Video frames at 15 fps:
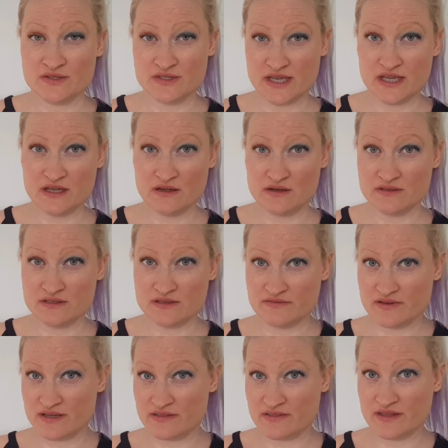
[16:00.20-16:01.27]
sink or
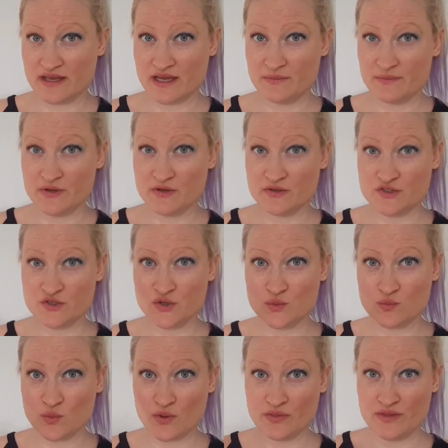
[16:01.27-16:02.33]
something like that, because you
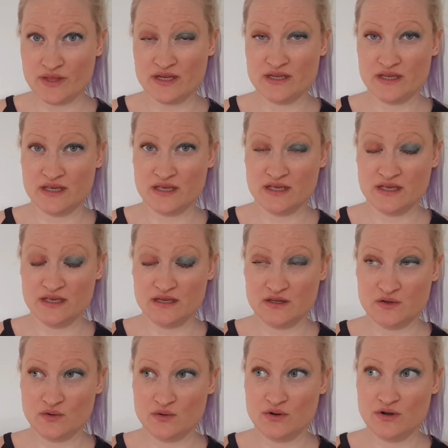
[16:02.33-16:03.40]
don't want it
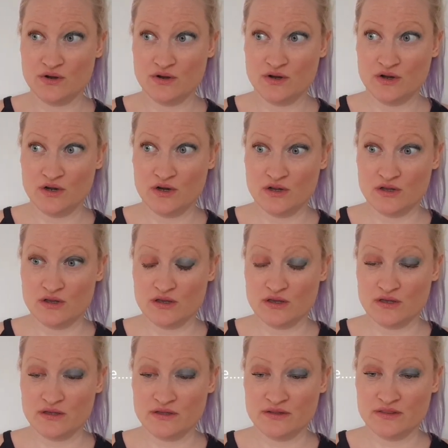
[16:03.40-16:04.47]
in your
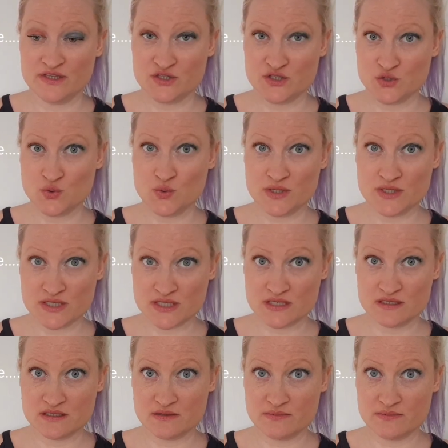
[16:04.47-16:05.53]
the sewer
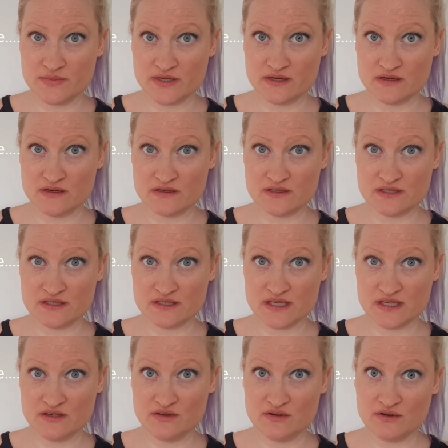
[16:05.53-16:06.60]
system,
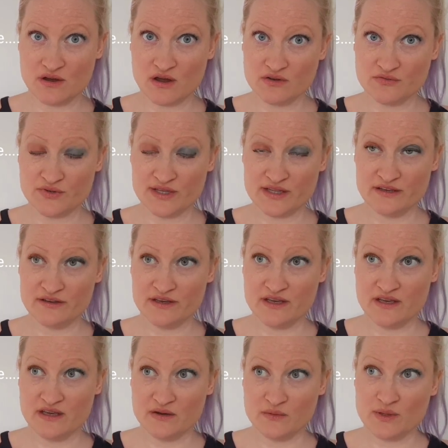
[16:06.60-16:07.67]
because you can't really,
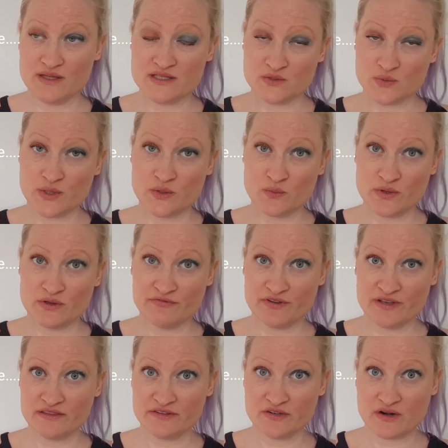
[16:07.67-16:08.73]
well, in Sweden we
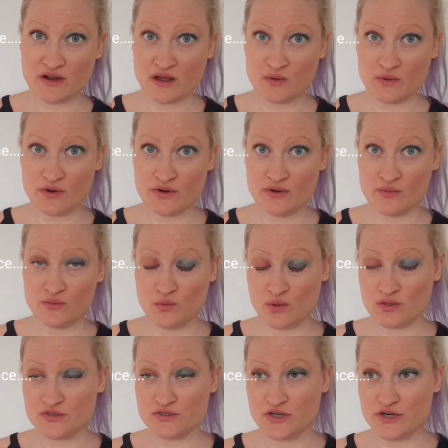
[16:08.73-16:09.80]
filter our
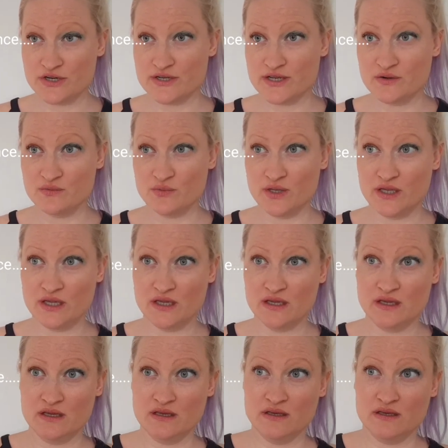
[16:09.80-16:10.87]
water and
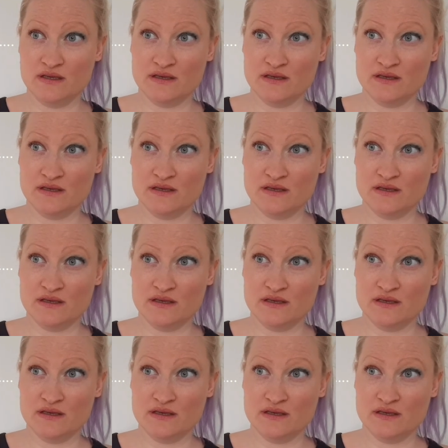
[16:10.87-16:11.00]
we